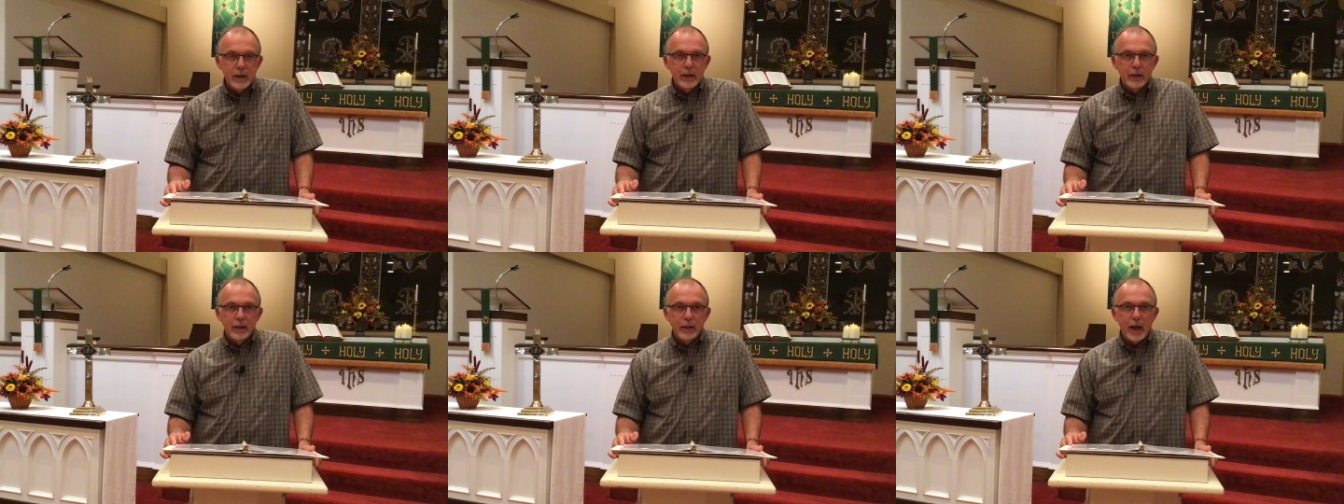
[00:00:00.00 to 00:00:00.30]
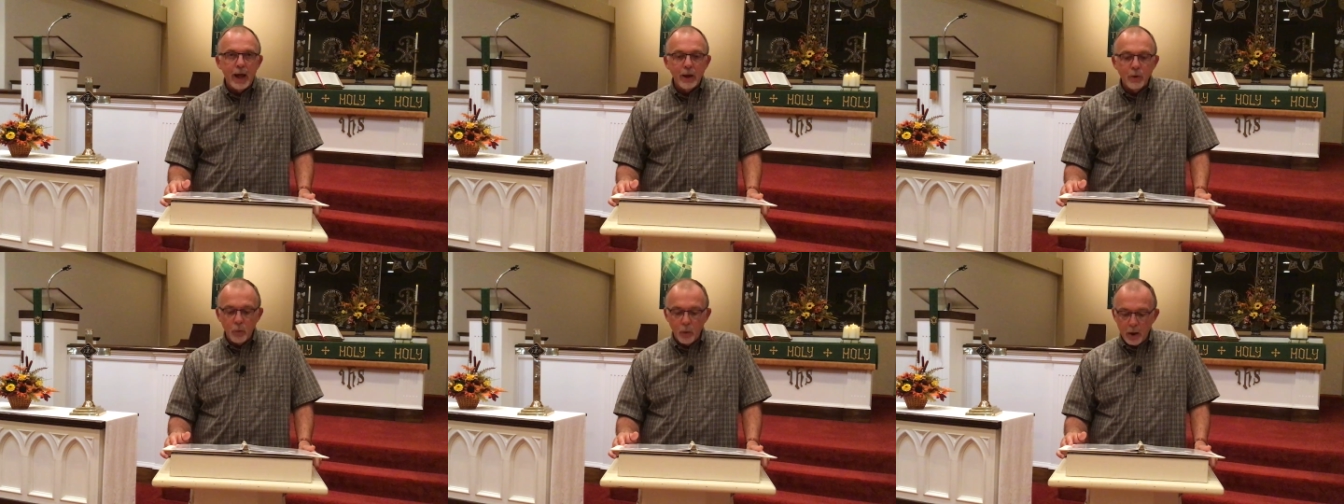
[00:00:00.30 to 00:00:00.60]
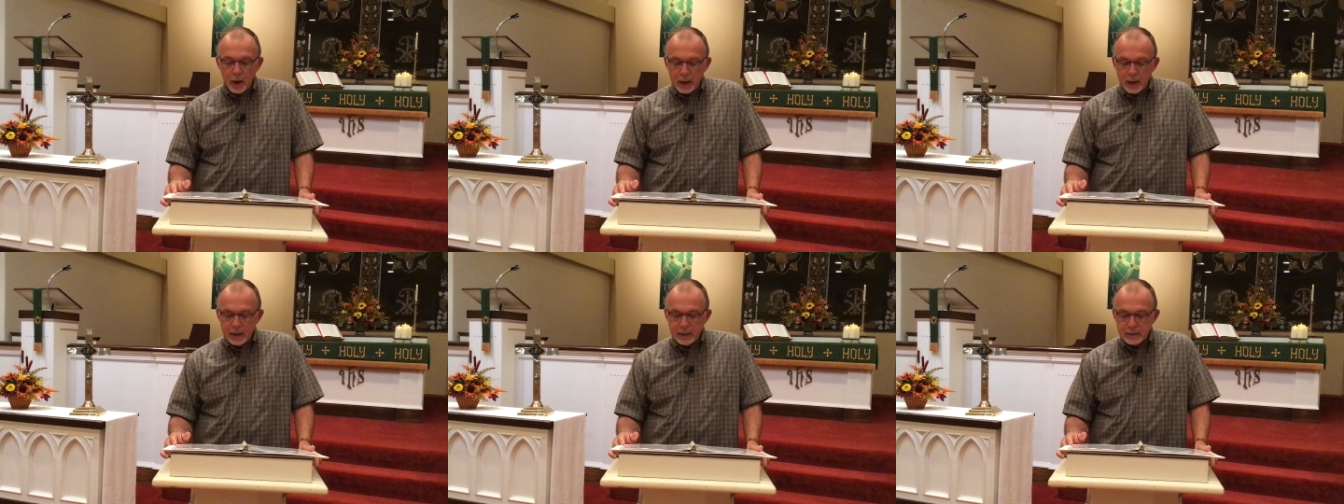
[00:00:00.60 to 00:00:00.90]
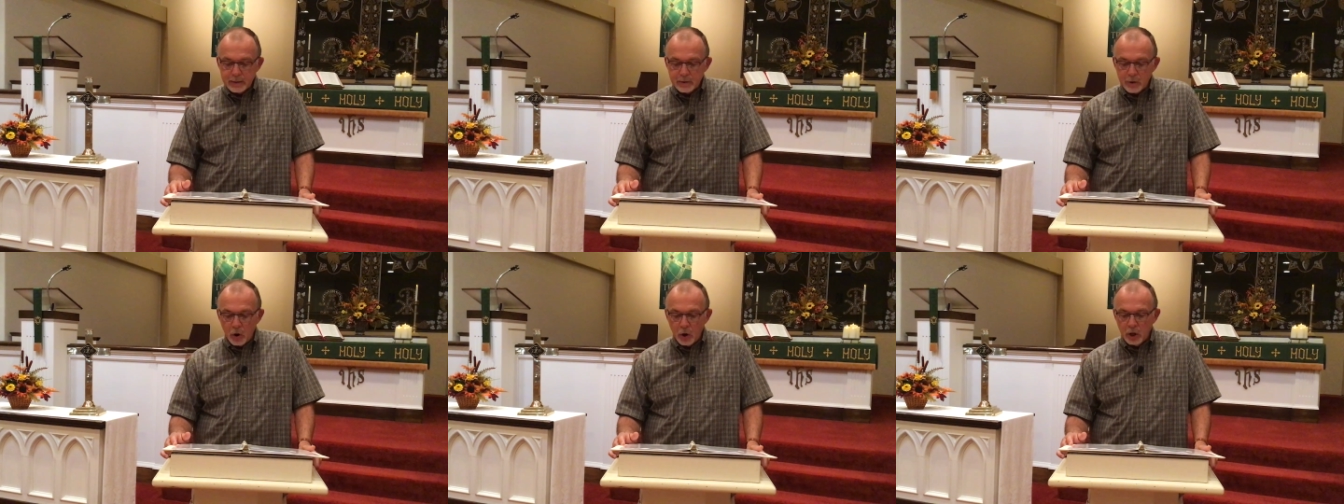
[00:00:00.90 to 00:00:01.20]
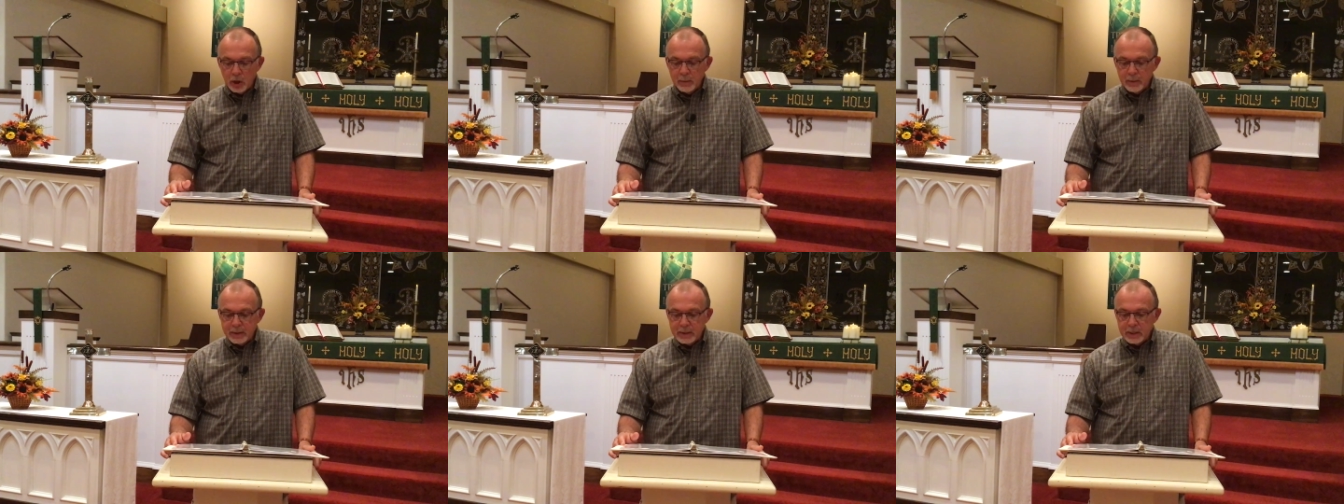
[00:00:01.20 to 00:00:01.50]
Likewise,
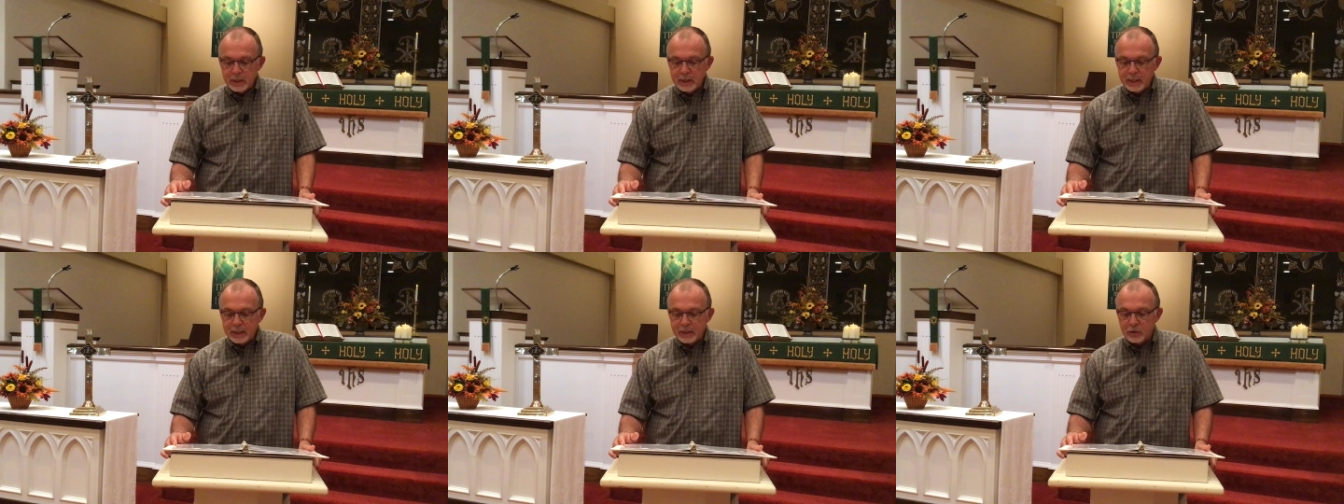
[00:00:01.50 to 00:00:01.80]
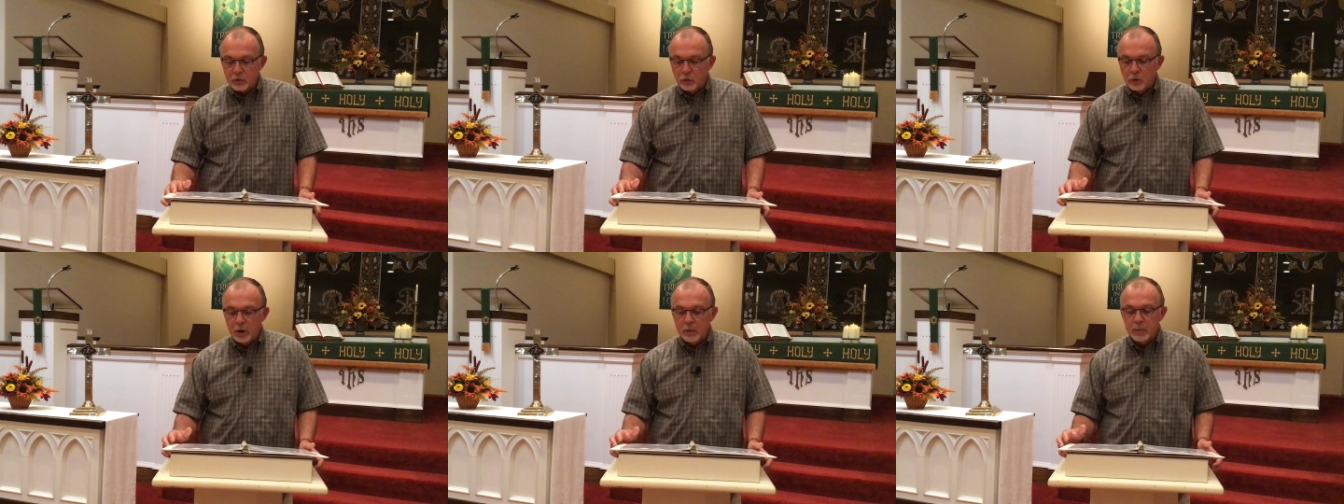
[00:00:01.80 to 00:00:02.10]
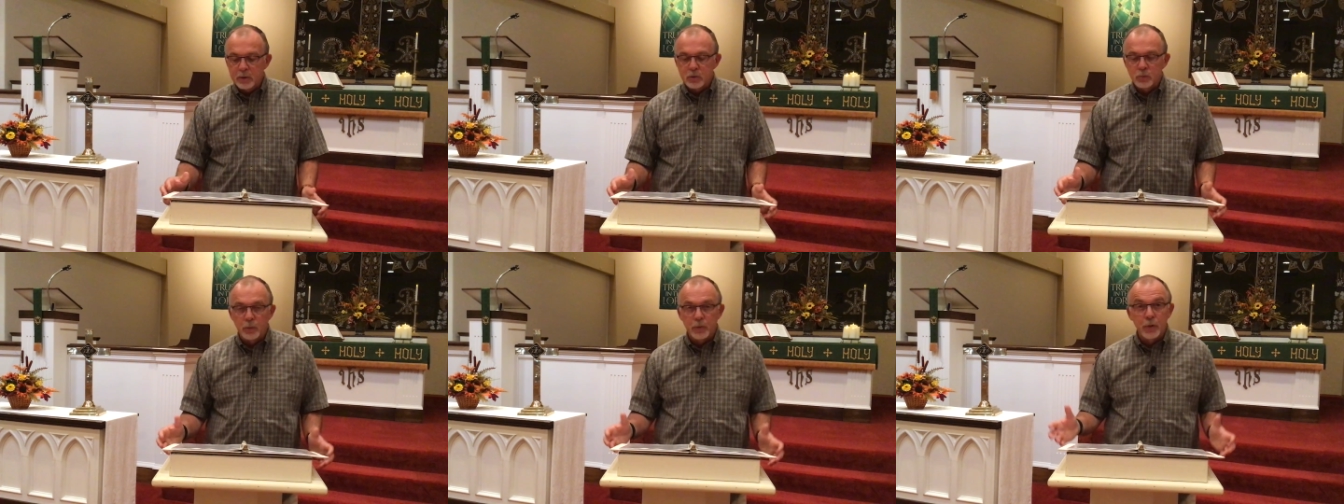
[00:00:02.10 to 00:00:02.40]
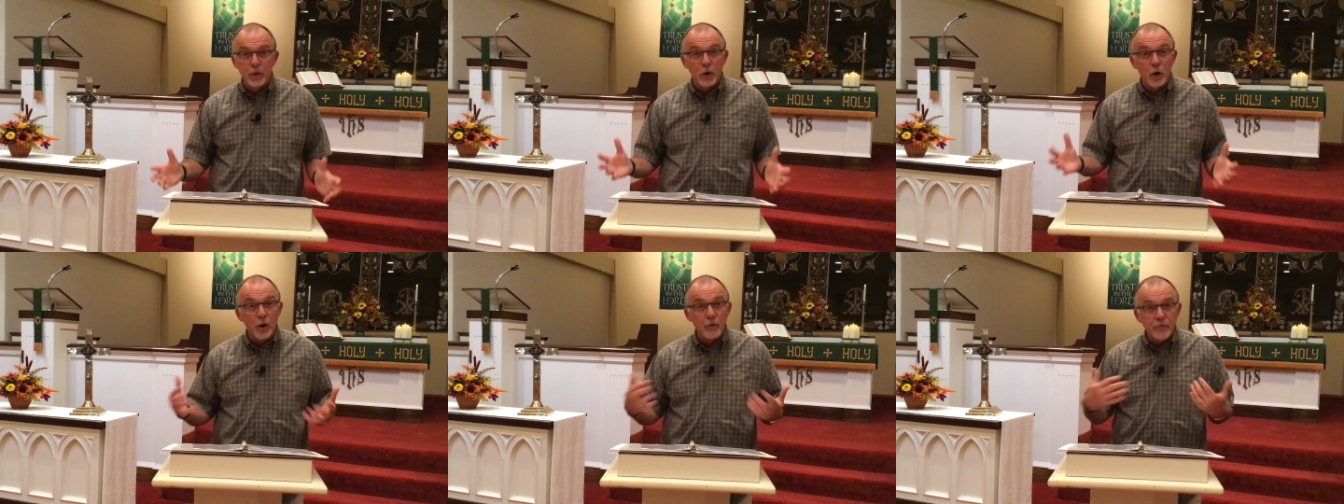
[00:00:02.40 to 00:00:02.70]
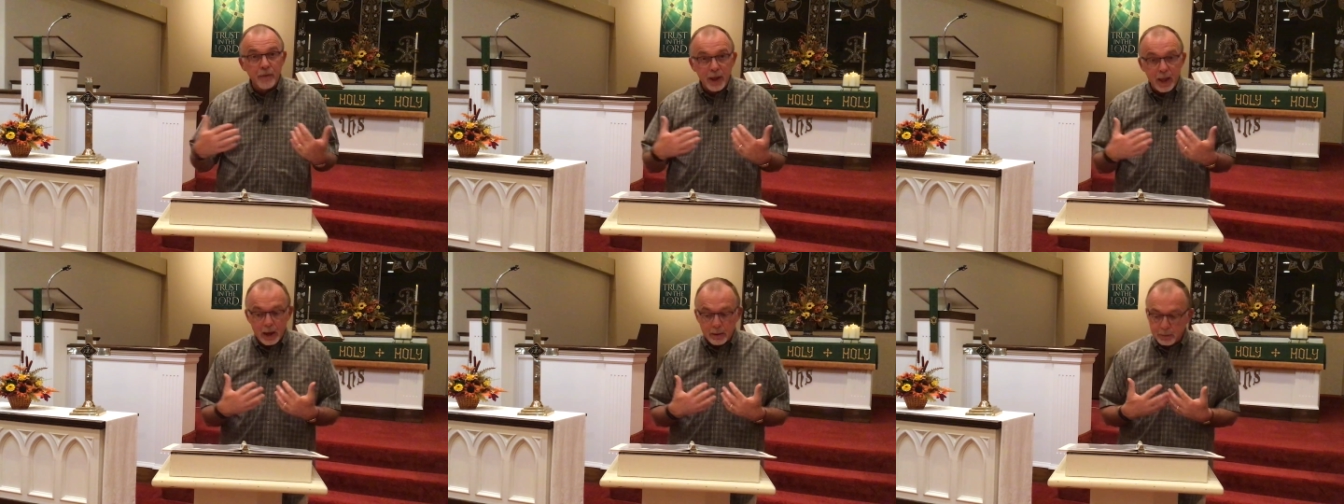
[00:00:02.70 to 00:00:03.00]
arguments and disagreements within our
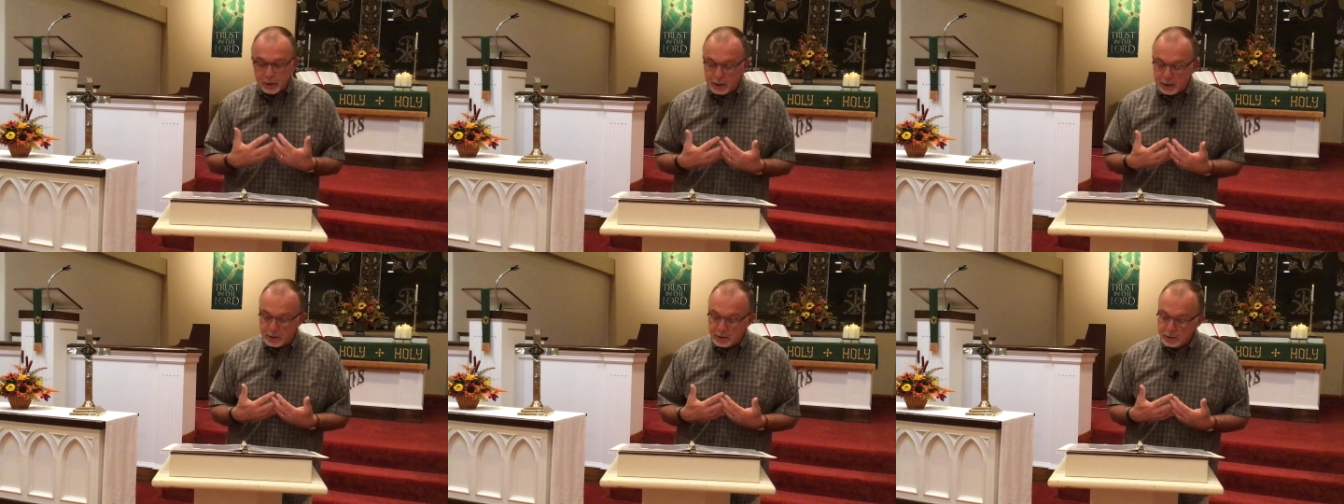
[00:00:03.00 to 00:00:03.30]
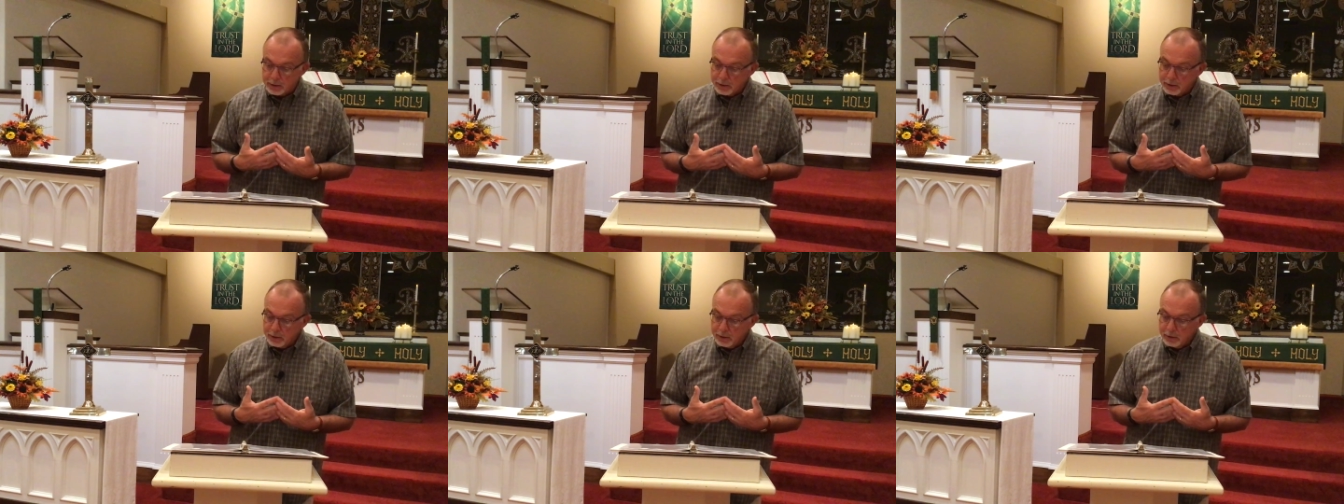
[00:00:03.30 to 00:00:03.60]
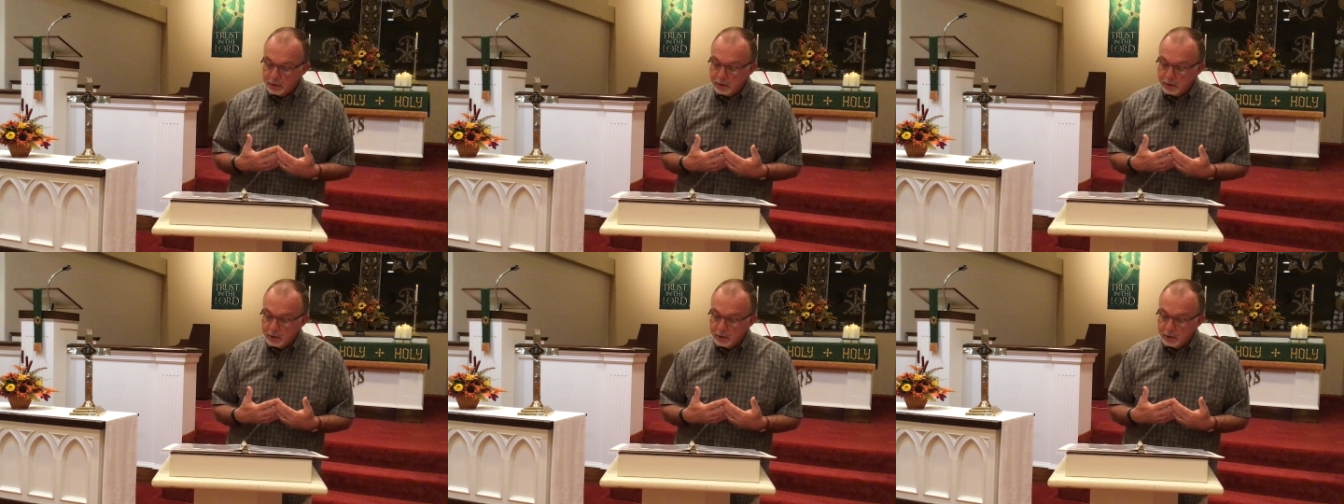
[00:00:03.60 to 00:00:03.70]
families